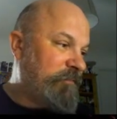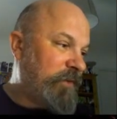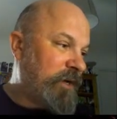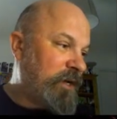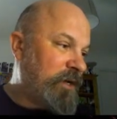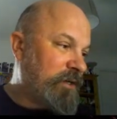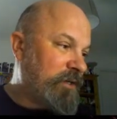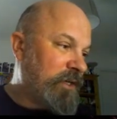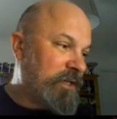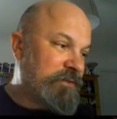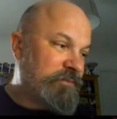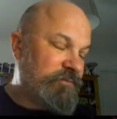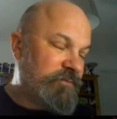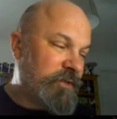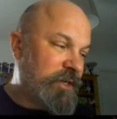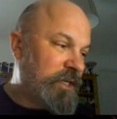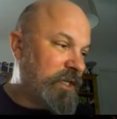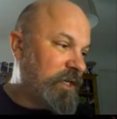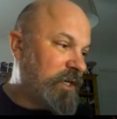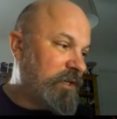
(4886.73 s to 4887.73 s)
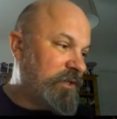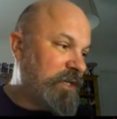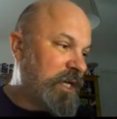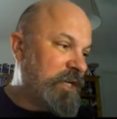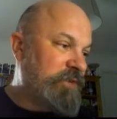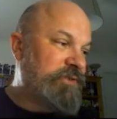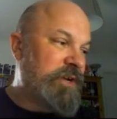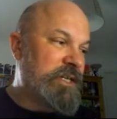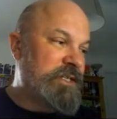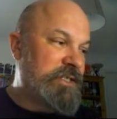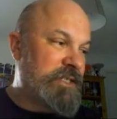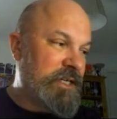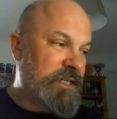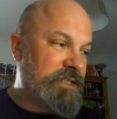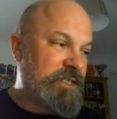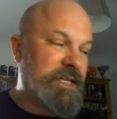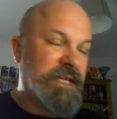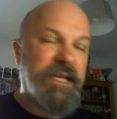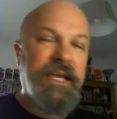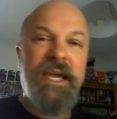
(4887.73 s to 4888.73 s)
That's really good. Interesting
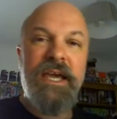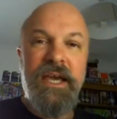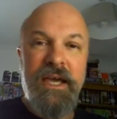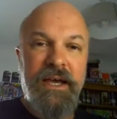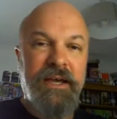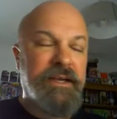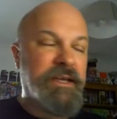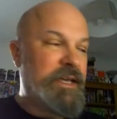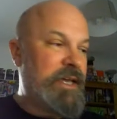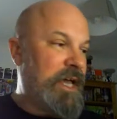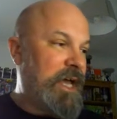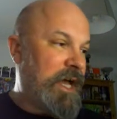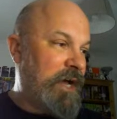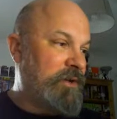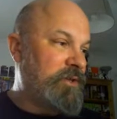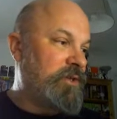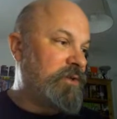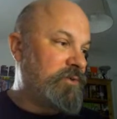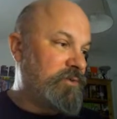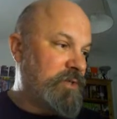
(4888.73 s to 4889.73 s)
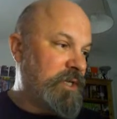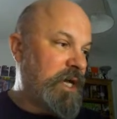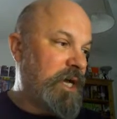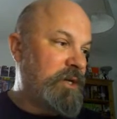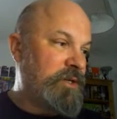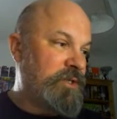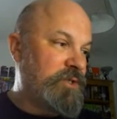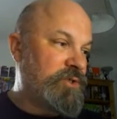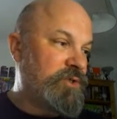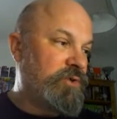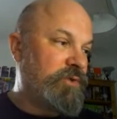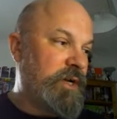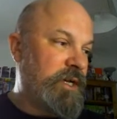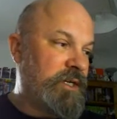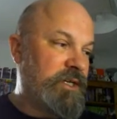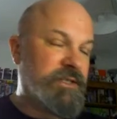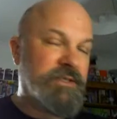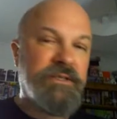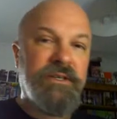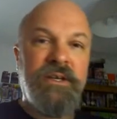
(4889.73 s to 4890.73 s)
to hear how you how you saw it
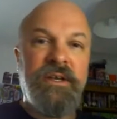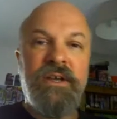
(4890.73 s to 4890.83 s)
because